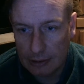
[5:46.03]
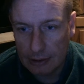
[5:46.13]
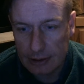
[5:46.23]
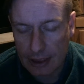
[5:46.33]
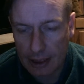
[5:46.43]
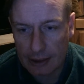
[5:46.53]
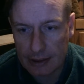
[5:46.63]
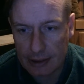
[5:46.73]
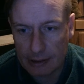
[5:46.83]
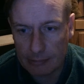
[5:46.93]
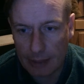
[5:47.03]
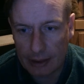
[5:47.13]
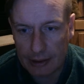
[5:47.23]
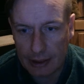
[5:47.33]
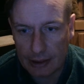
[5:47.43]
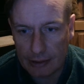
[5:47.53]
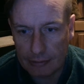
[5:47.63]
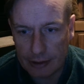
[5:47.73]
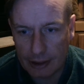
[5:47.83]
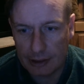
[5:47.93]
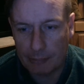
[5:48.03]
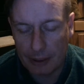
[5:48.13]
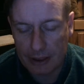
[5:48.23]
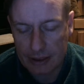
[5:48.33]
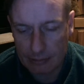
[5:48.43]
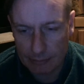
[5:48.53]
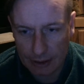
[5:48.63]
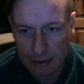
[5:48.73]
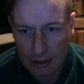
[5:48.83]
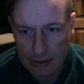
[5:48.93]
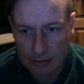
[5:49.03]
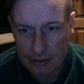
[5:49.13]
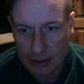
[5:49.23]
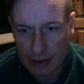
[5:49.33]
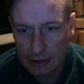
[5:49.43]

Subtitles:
Stan is in the man cave getting pissed. Well, that's good, Stan.